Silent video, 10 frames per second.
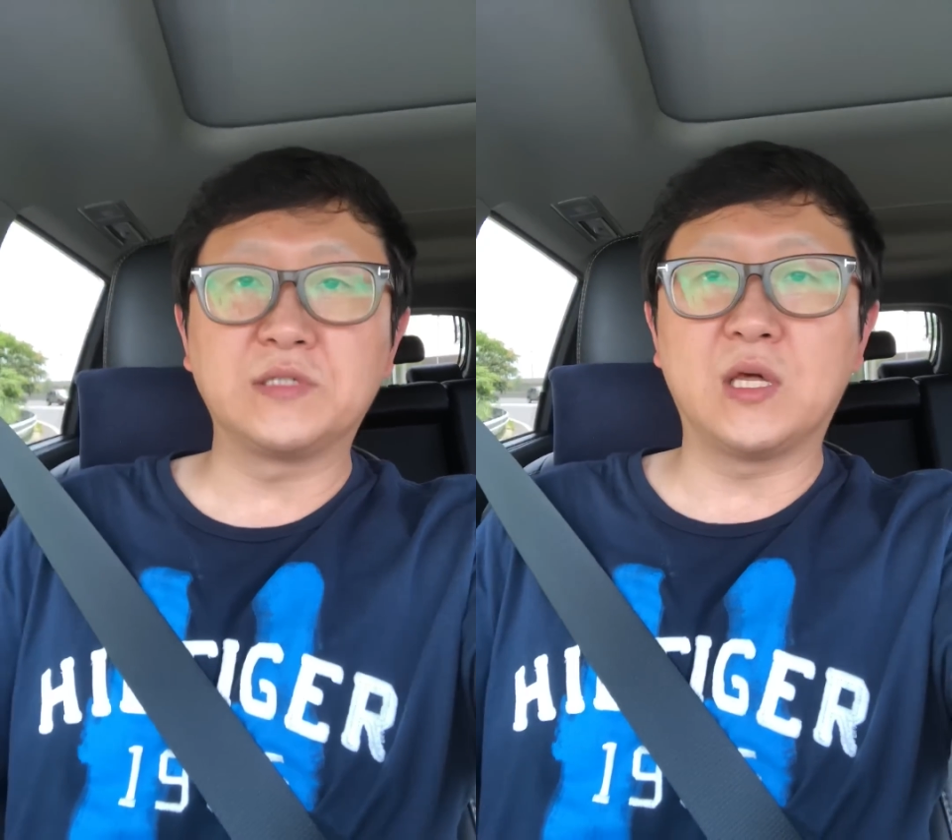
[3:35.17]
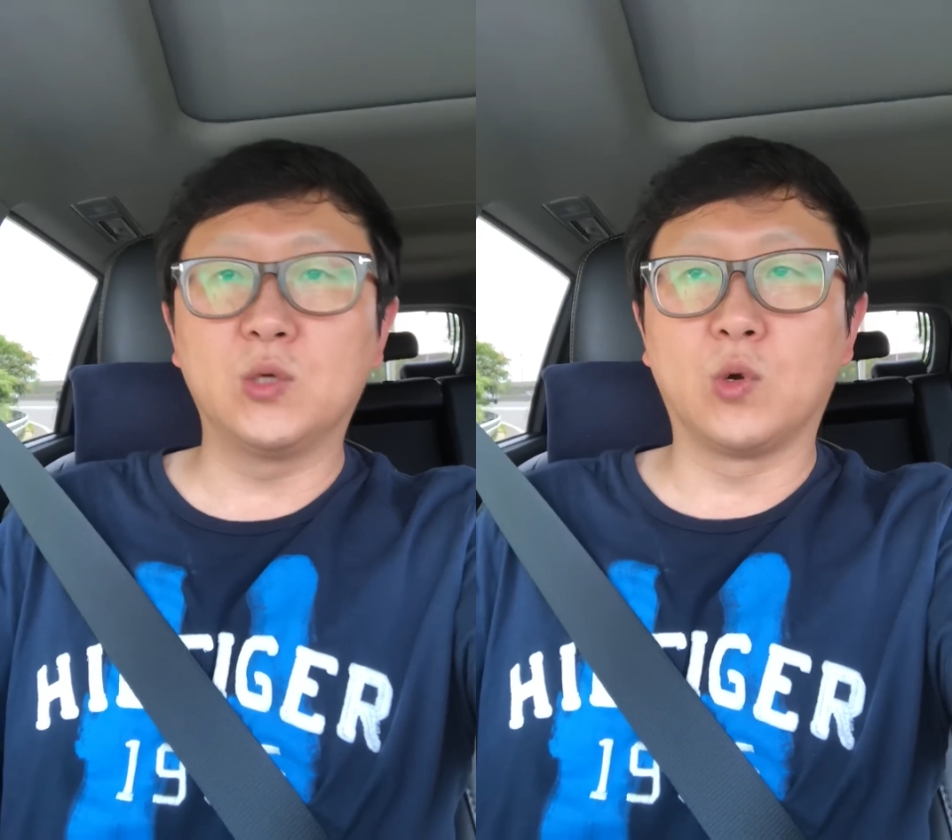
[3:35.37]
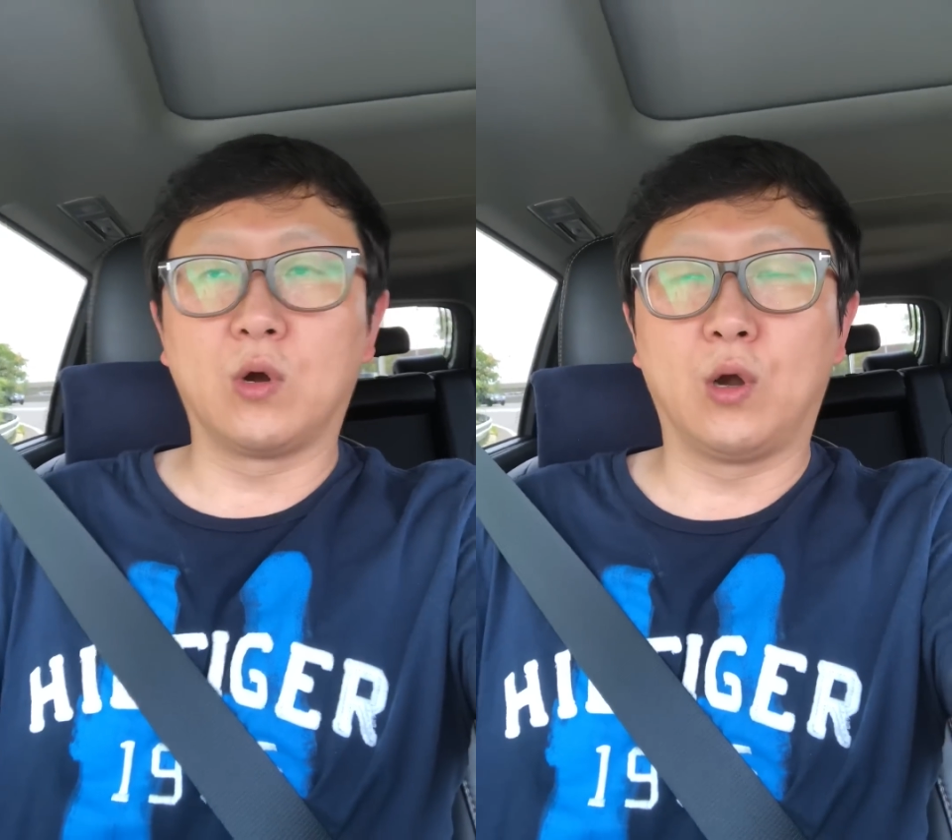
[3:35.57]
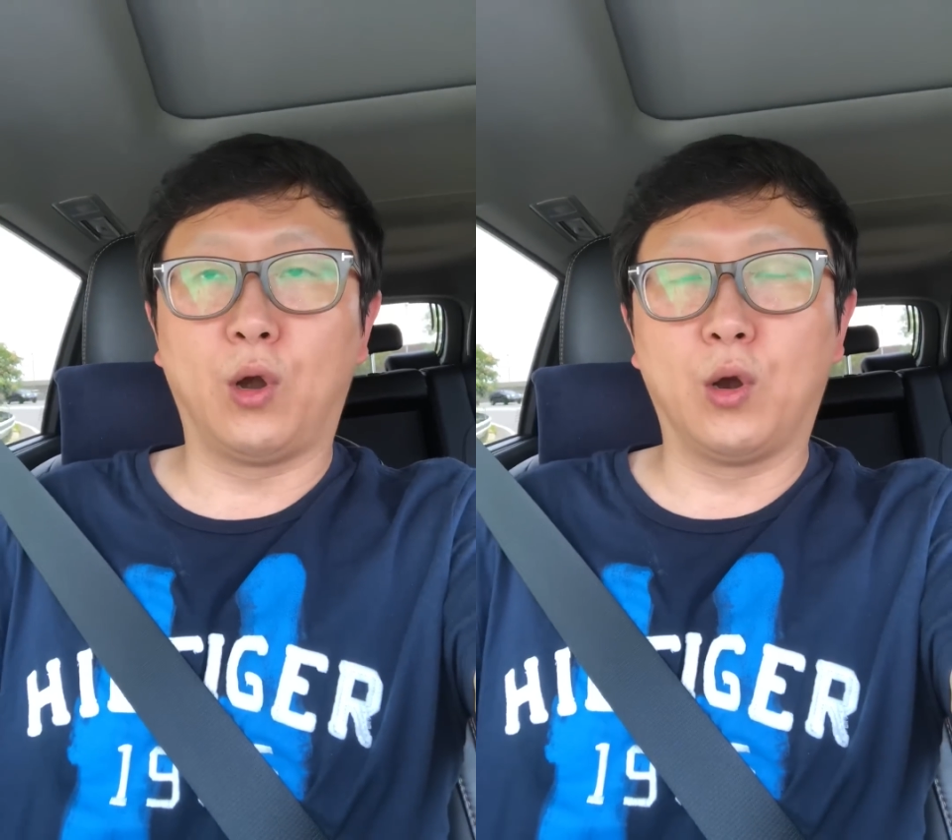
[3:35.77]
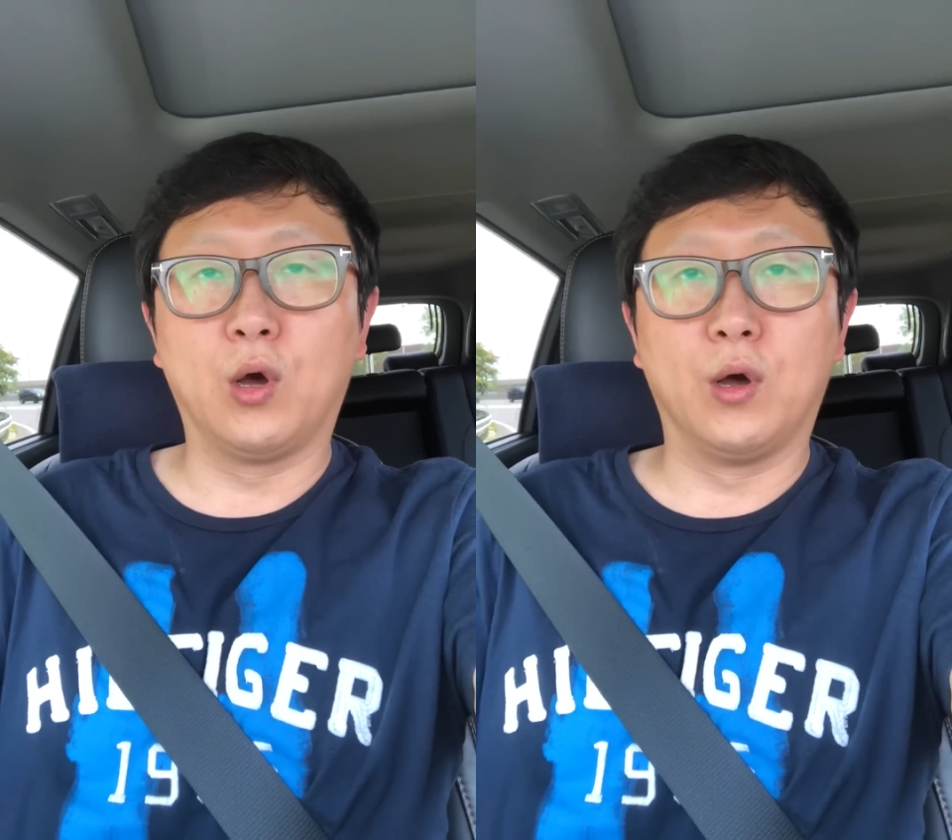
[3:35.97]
say you are